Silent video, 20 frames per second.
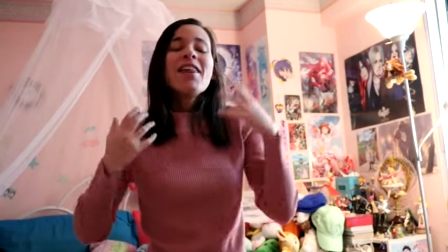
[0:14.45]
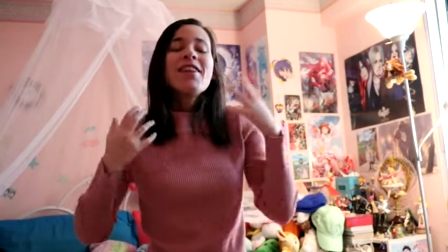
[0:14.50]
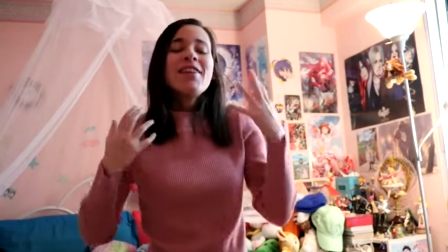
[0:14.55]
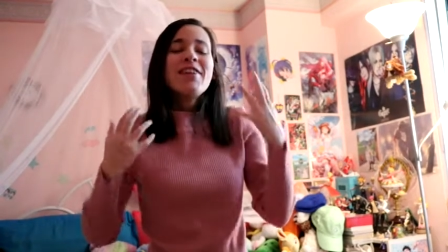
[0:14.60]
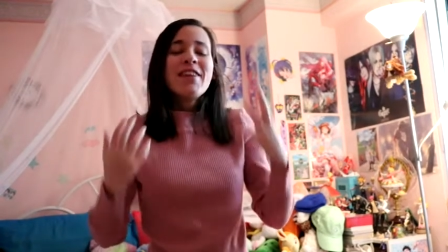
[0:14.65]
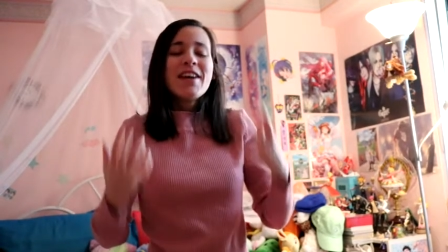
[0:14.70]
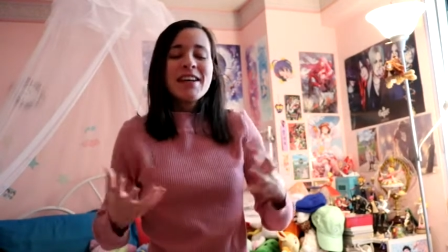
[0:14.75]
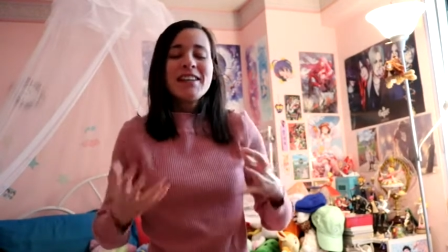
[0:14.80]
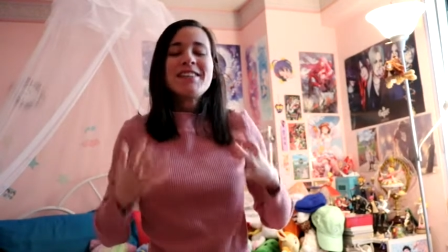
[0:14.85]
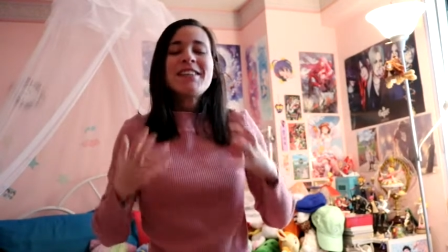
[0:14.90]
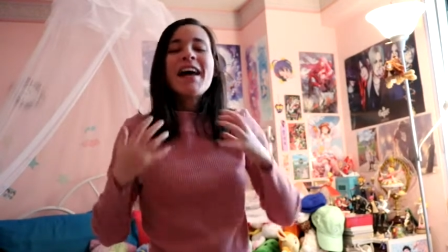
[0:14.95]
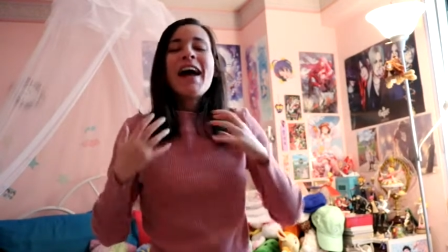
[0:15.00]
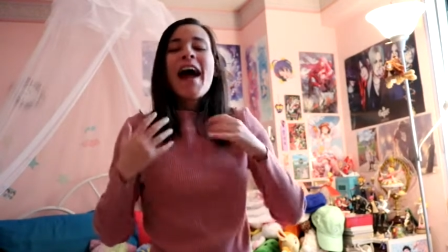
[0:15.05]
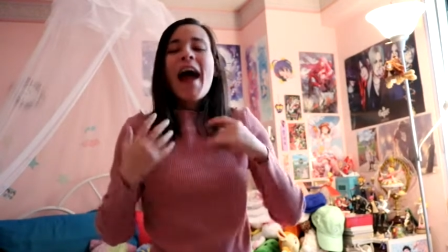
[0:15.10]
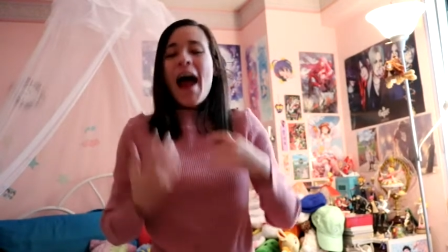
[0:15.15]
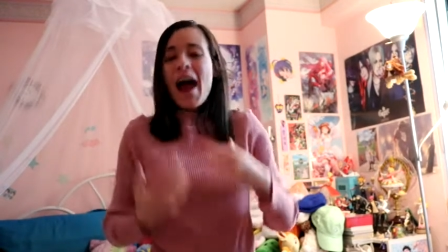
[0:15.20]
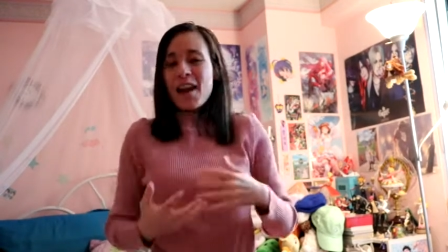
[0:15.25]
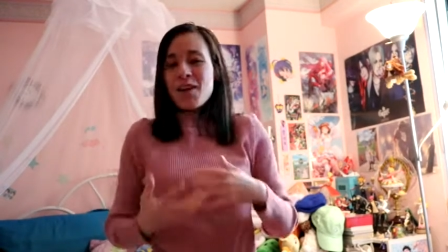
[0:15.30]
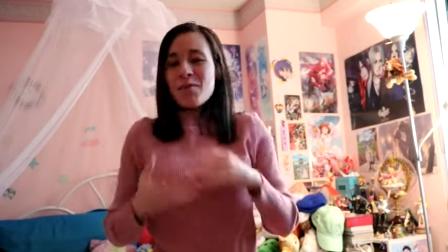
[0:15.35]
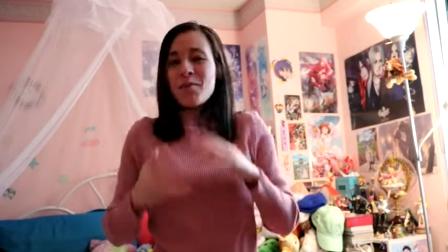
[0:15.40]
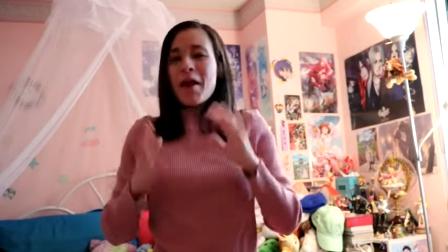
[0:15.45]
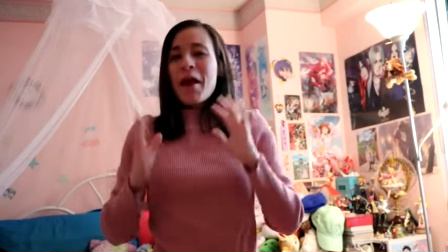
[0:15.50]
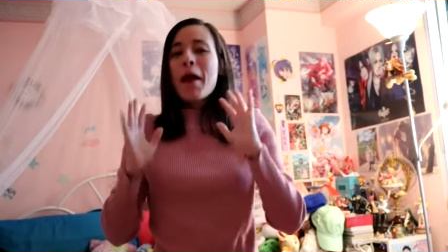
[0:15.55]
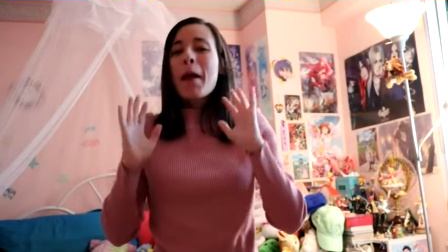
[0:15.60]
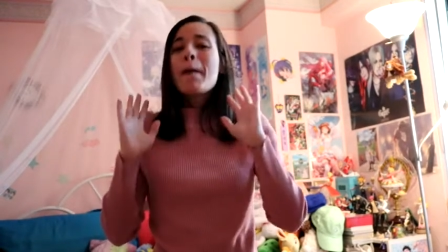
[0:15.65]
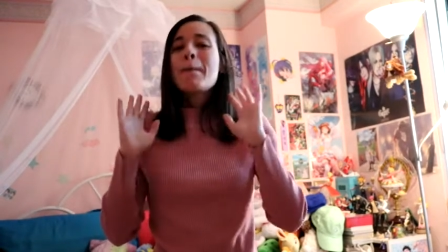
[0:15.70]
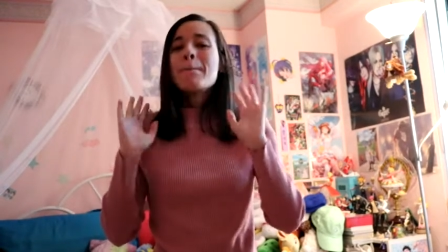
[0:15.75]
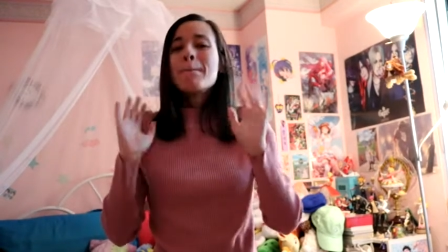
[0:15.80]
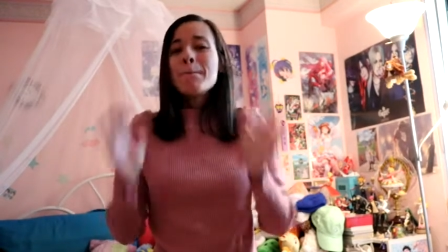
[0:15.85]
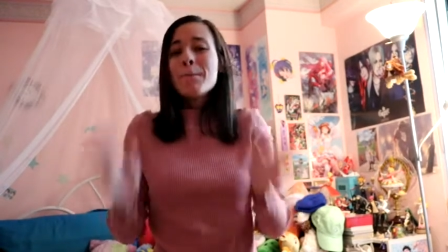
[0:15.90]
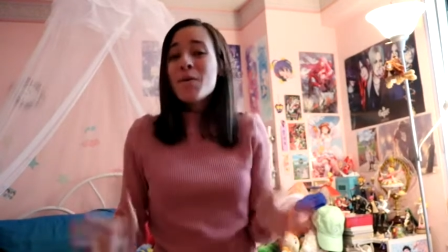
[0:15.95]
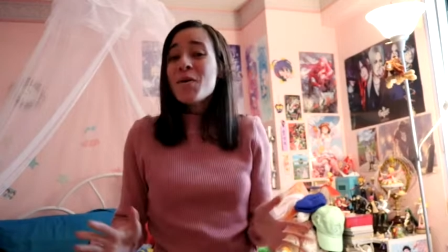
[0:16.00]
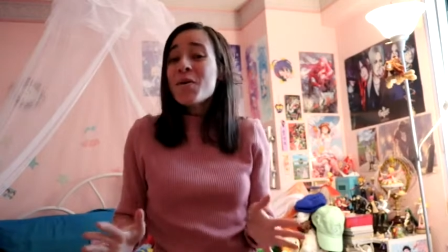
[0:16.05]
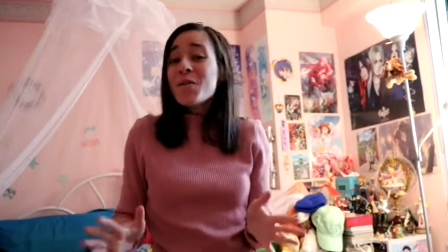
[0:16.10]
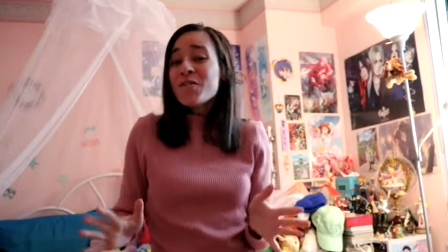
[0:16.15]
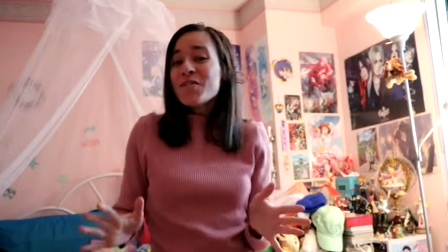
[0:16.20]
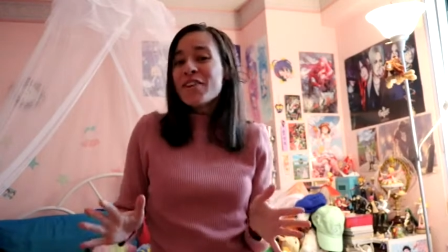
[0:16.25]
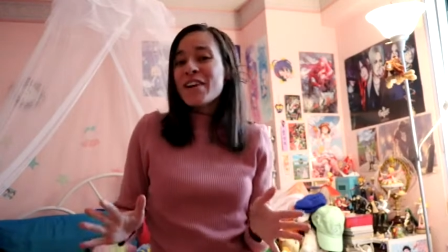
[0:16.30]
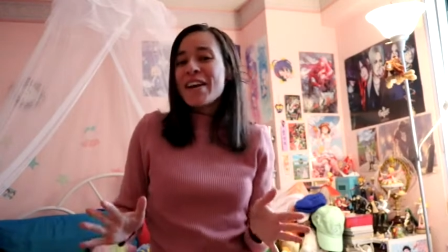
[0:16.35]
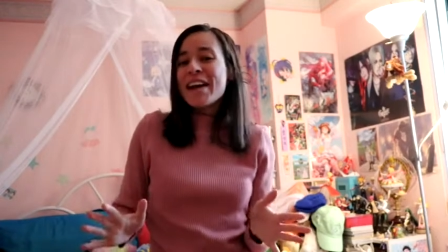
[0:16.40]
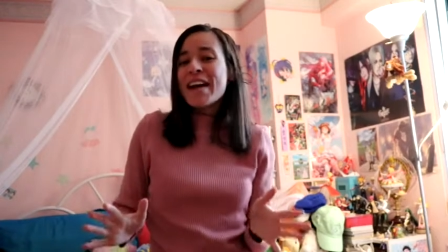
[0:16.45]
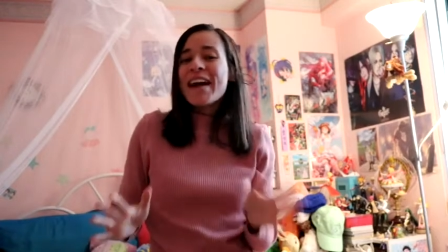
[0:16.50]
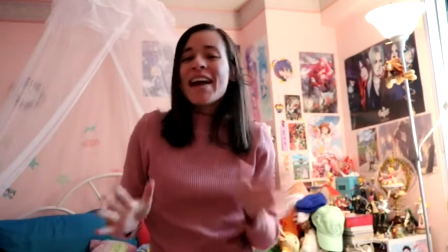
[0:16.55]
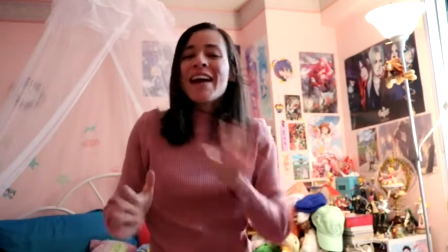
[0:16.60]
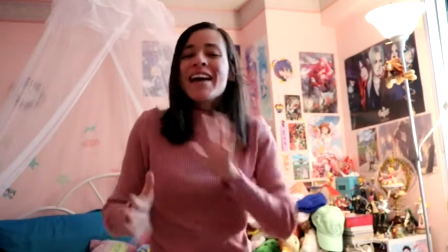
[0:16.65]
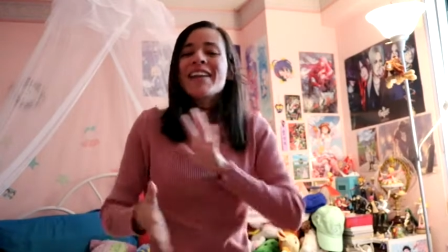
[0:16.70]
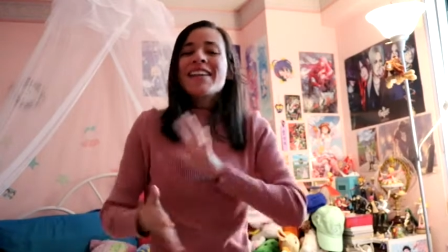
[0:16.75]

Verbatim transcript: this anime movie.